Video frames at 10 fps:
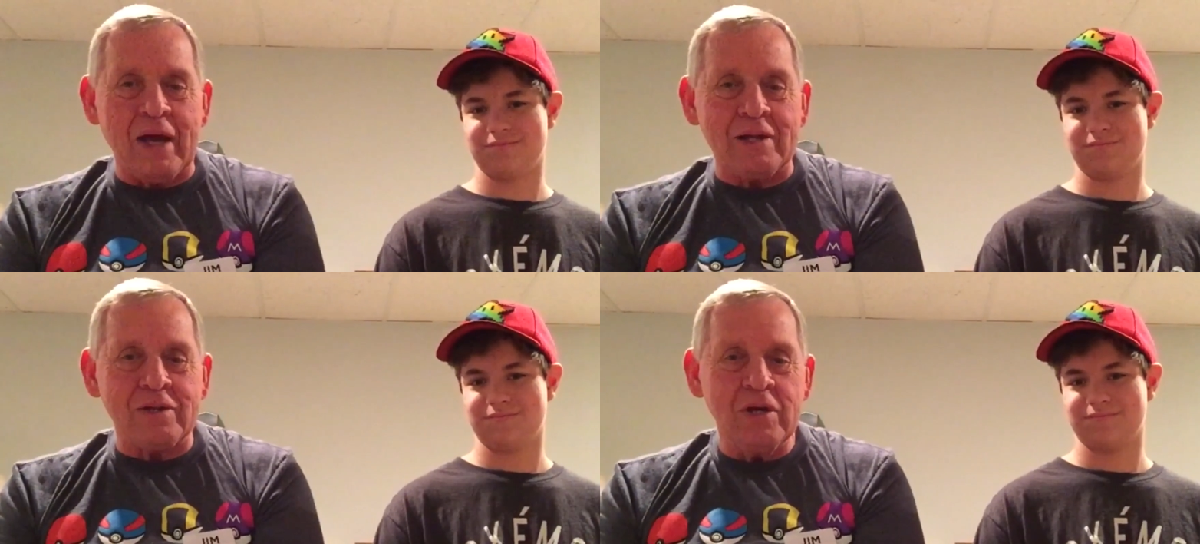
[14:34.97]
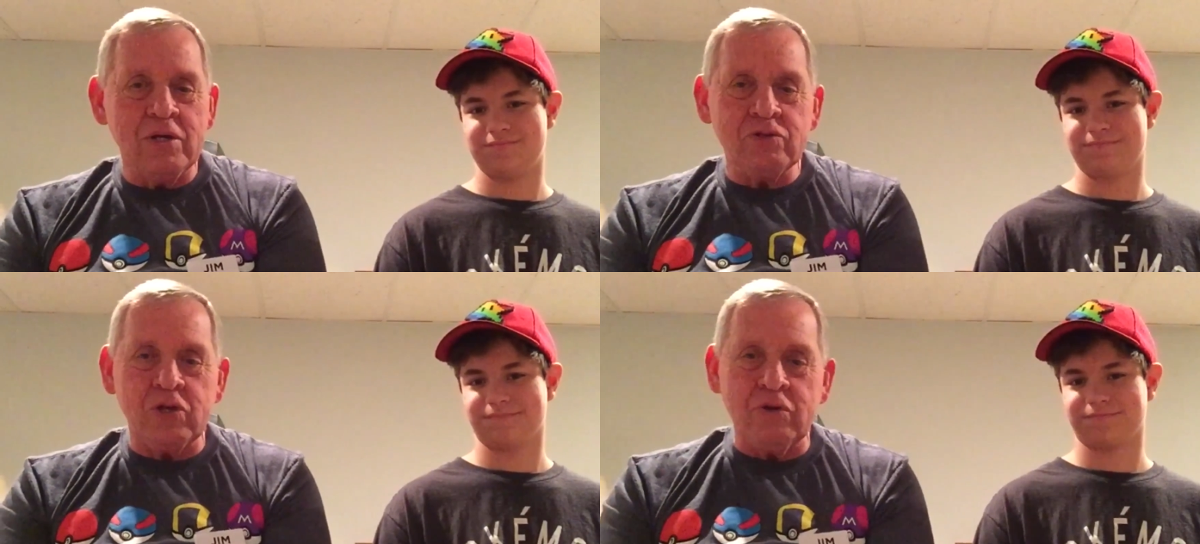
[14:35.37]
Speaker 1: got
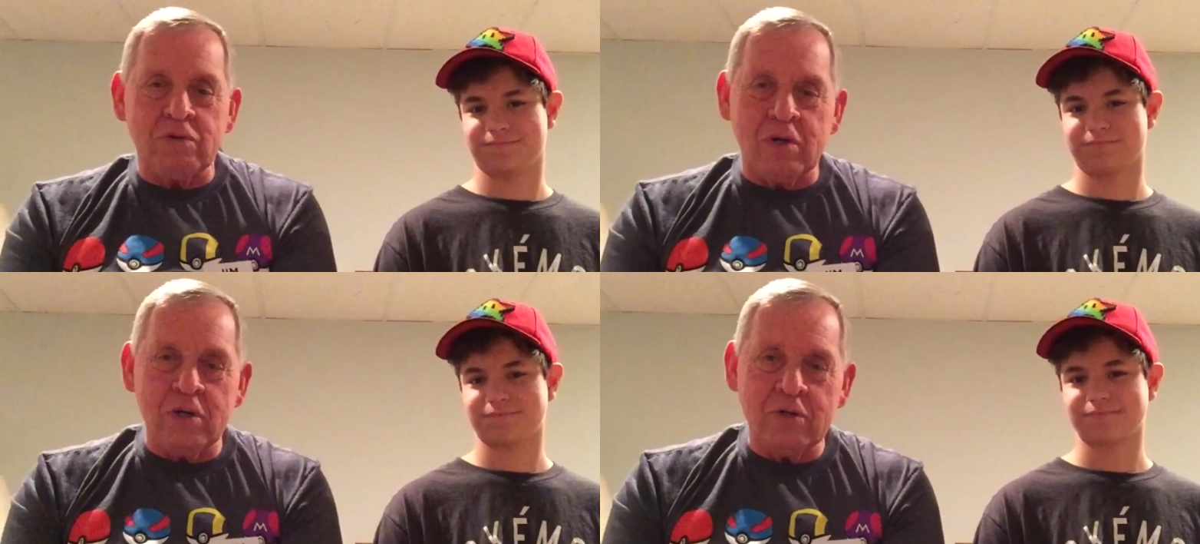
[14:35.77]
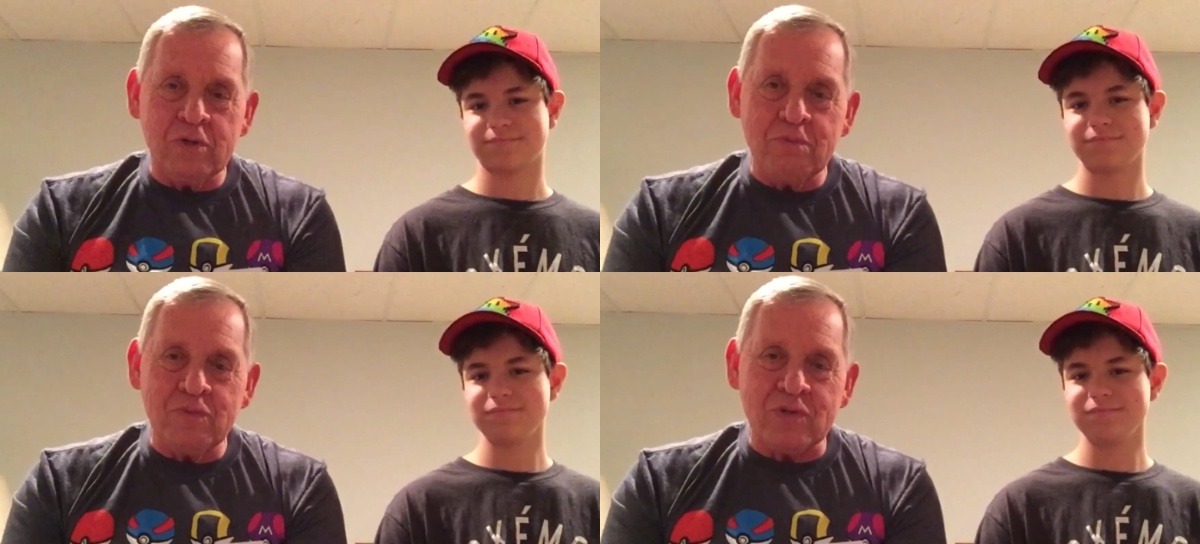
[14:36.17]
two
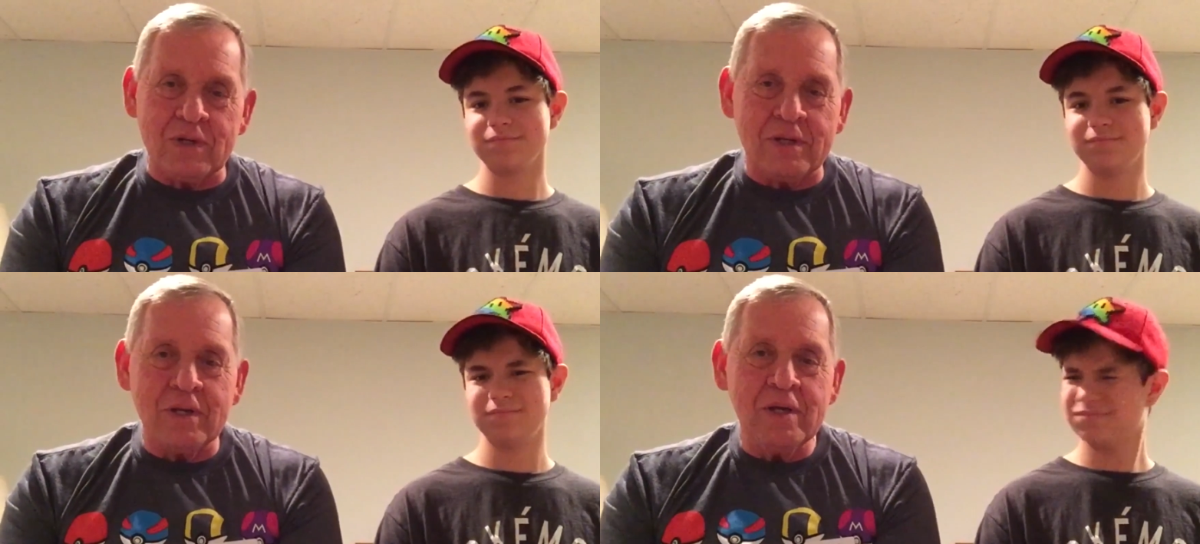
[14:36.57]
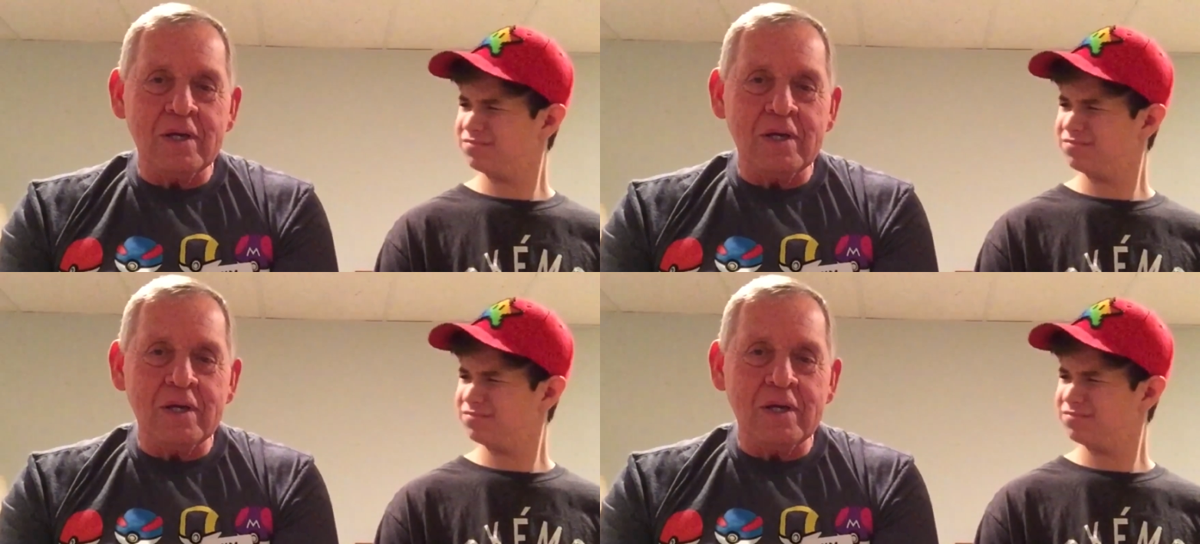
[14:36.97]
glooms and